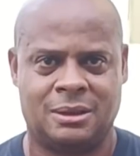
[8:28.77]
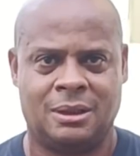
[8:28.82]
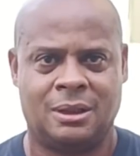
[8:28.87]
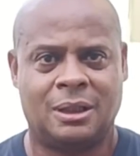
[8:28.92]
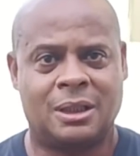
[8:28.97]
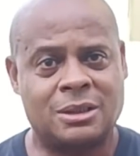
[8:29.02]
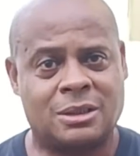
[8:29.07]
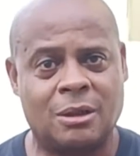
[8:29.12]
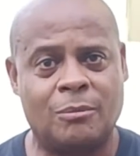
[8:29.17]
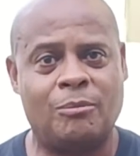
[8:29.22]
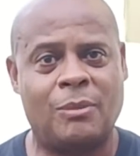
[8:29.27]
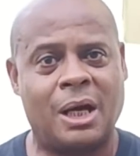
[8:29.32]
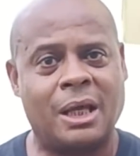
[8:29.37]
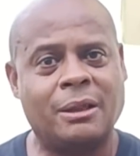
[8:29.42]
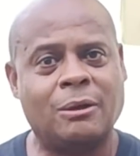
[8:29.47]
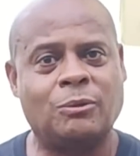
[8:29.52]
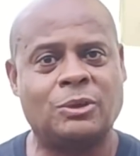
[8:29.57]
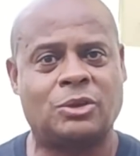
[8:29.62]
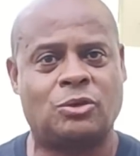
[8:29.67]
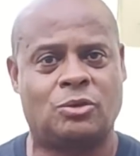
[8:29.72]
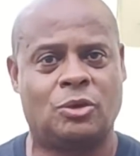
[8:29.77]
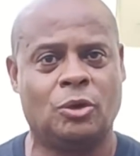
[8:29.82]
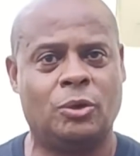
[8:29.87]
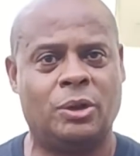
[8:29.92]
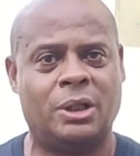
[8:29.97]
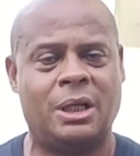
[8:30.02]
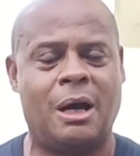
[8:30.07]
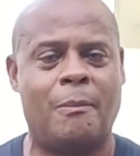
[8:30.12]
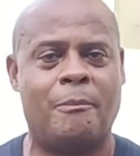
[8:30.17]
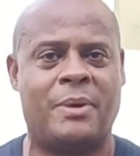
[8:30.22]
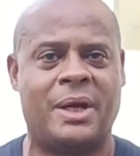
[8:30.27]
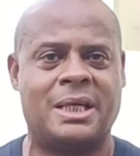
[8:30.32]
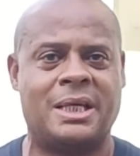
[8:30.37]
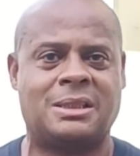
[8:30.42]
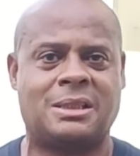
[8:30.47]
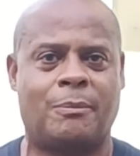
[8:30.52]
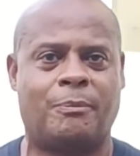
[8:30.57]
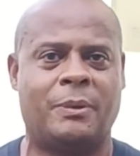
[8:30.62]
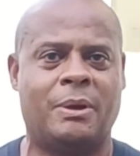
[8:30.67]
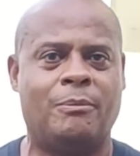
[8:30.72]
Because the mother was doing her
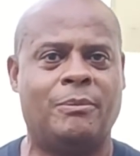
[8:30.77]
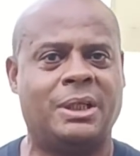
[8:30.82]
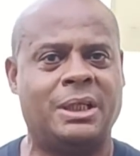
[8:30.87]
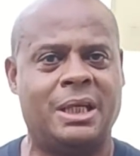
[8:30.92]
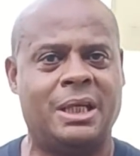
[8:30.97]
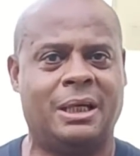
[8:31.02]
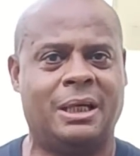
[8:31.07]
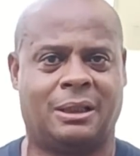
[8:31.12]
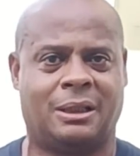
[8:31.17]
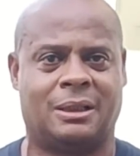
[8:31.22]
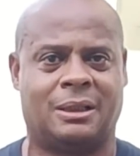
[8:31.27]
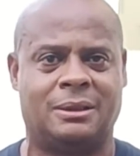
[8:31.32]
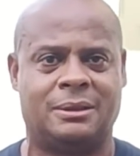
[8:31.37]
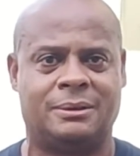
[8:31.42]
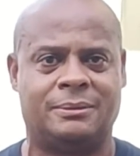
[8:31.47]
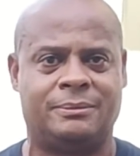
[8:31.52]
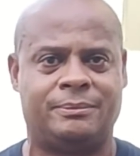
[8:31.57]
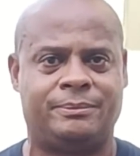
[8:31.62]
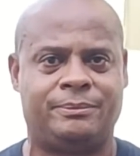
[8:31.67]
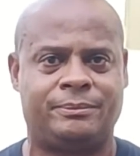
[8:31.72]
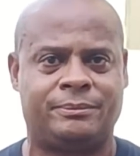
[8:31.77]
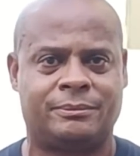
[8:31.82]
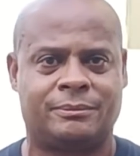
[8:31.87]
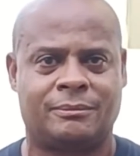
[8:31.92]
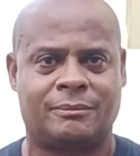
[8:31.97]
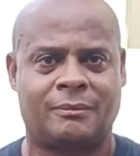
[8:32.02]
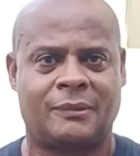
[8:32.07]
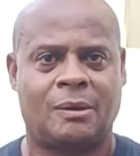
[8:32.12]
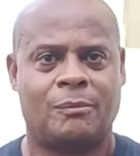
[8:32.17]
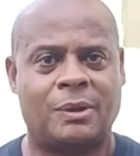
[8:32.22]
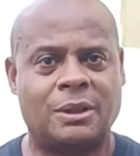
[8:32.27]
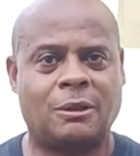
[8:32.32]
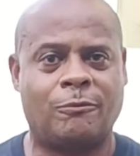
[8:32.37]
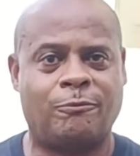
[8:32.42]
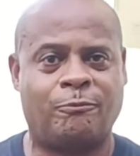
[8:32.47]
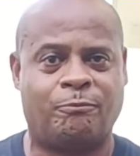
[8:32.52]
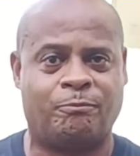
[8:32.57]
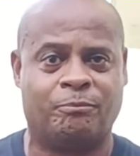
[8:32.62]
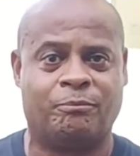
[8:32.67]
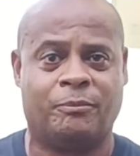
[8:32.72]
best up in Manila. But
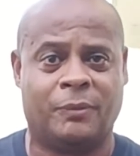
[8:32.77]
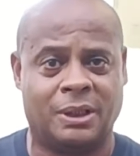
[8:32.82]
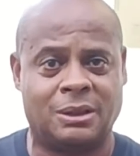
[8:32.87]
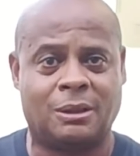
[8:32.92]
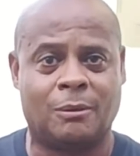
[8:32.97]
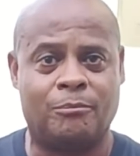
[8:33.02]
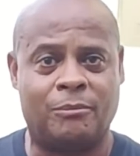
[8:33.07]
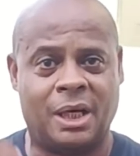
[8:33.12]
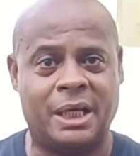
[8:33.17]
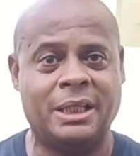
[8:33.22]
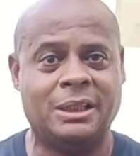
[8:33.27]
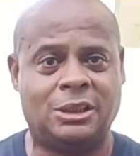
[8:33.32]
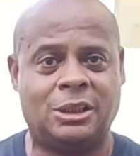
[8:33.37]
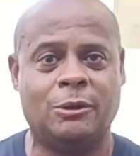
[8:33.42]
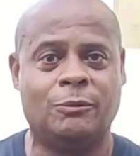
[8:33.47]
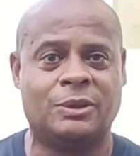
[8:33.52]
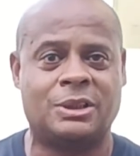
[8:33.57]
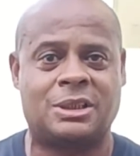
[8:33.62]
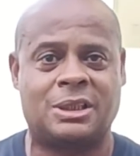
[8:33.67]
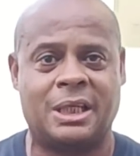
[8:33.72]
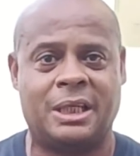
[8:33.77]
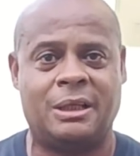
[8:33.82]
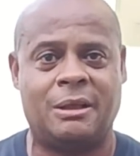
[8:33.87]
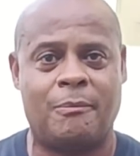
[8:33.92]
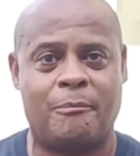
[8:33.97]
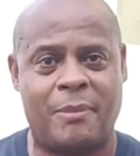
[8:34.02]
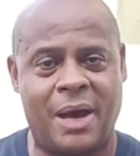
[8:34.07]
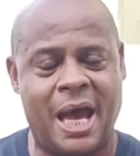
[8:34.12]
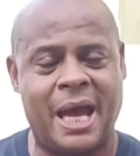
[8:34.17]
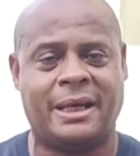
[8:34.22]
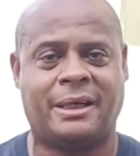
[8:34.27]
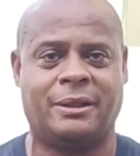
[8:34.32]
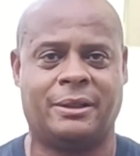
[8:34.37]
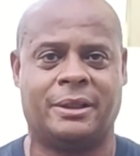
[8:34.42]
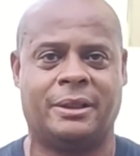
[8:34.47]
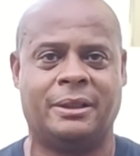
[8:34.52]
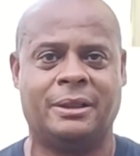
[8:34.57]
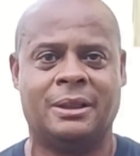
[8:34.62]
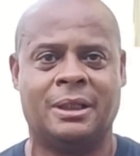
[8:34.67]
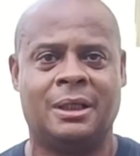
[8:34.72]
the money she was sending back
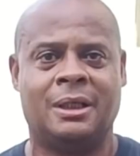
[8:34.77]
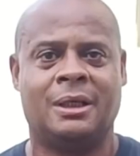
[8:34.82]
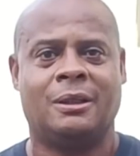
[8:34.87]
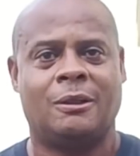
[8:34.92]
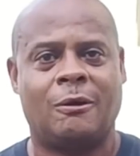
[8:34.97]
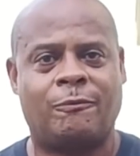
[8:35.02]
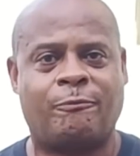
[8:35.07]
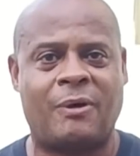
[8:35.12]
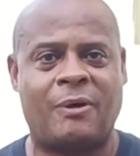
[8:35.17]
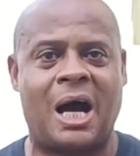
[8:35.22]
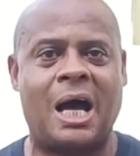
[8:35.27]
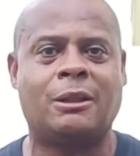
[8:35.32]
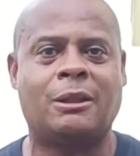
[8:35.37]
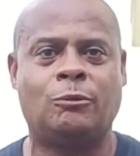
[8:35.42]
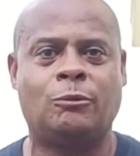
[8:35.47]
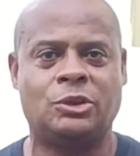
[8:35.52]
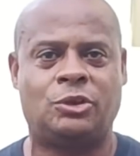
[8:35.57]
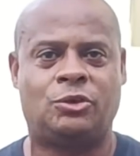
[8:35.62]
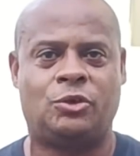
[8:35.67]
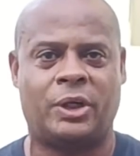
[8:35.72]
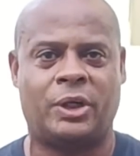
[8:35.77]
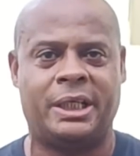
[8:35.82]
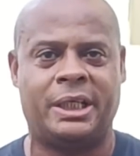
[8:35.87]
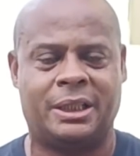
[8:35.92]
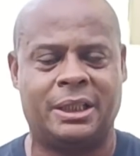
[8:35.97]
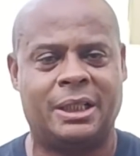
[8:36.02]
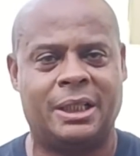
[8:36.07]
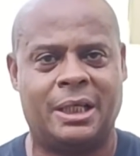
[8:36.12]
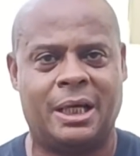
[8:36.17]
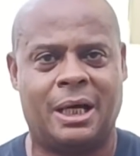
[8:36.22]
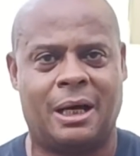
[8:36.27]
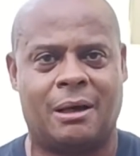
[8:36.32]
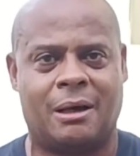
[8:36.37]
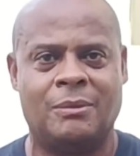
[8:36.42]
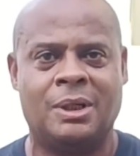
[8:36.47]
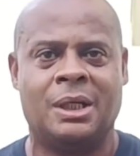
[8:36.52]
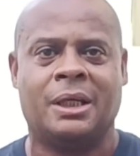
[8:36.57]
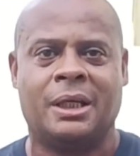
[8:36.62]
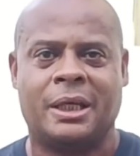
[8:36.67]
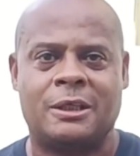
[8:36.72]
here, the father was drinking it
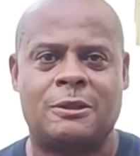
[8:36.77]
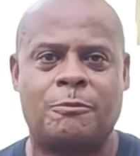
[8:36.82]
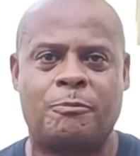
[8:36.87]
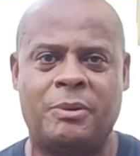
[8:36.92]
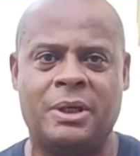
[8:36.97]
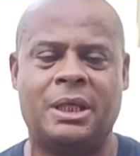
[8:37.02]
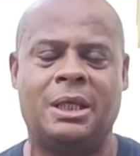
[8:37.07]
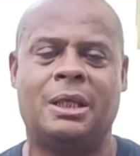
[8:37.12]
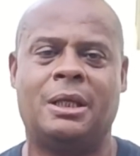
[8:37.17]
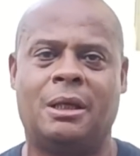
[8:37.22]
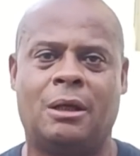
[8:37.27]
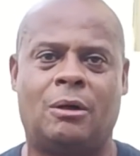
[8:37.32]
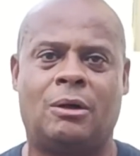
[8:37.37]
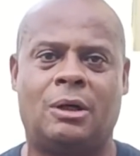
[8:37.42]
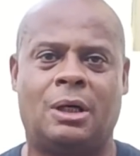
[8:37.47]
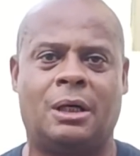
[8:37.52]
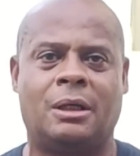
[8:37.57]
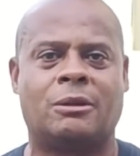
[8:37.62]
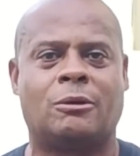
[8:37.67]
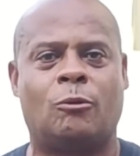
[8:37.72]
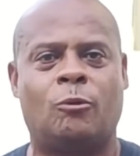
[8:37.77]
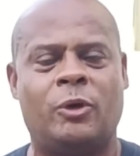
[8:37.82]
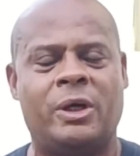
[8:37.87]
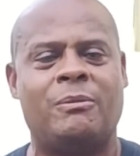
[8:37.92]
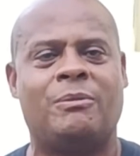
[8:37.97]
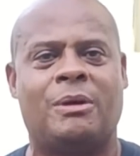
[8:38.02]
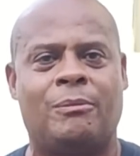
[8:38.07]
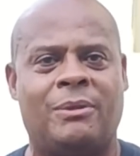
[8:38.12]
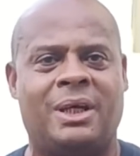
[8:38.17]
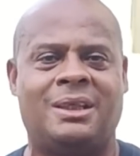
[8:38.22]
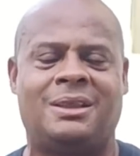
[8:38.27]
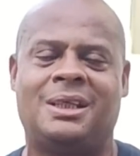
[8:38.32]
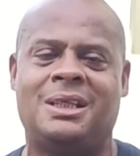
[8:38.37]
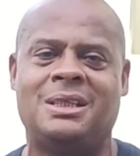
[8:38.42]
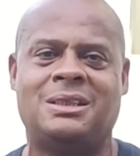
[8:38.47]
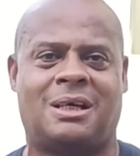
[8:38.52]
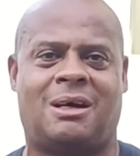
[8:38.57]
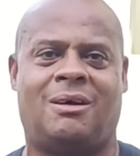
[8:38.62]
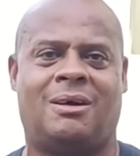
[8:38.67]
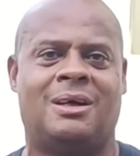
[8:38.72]
up and spending it on other women, man.
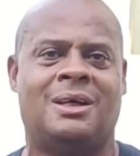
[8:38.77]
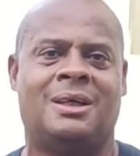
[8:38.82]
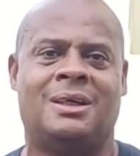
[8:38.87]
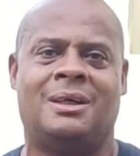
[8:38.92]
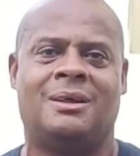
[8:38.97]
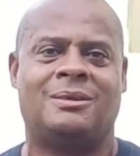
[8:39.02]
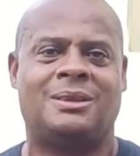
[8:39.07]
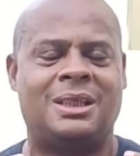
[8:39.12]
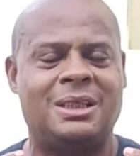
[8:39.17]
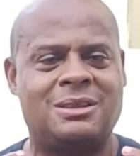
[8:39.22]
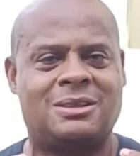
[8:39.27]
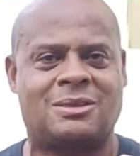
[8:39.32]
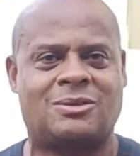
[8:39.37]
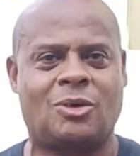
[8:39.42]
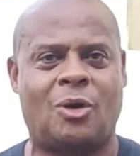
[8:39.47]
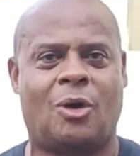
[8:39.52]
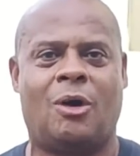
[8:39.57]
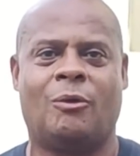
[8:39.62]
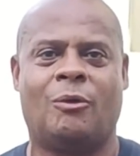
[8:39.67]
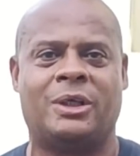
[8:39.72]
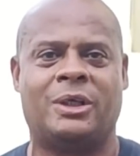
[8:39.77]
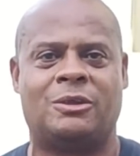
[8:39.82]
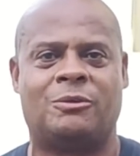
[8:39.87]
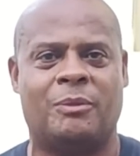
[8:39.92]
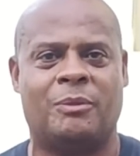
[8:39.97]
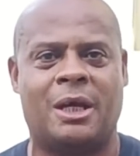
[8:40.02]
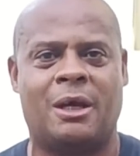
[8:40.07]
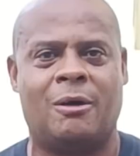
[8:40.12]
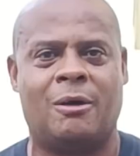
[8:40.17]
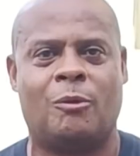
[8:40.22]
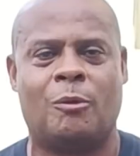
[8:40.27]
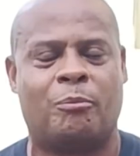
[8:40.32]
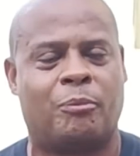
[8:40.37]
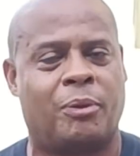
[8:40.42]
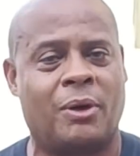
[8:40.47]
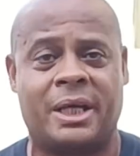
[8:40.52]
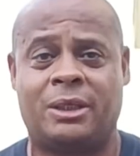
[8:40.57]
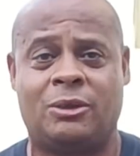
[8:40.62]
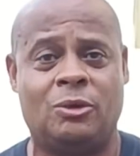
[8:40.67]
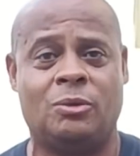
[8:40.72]
These stories, man, will
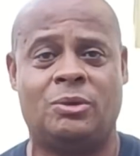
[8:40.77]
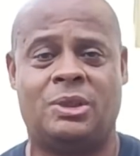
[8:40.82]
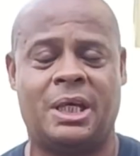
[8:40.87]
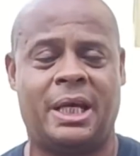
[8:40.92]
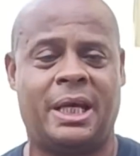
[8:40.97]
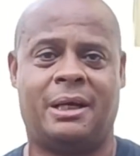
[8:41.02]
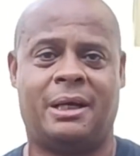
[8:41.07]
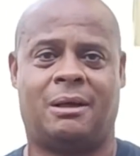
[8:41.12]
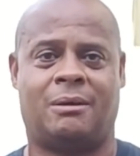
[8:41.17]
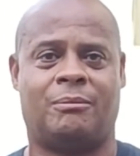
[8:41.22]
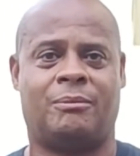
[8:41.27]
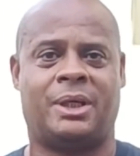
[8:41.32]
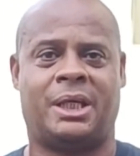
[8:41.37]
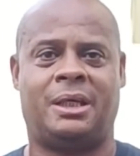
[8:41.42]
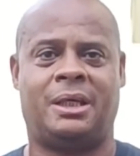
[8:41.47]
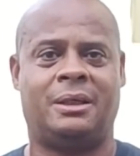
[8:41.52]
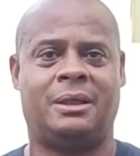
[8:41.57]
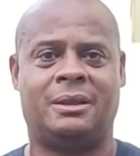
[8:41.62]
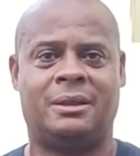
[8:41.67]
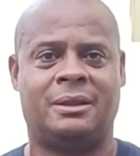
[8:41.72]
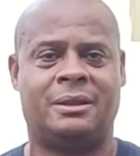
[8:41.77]
break you down, man.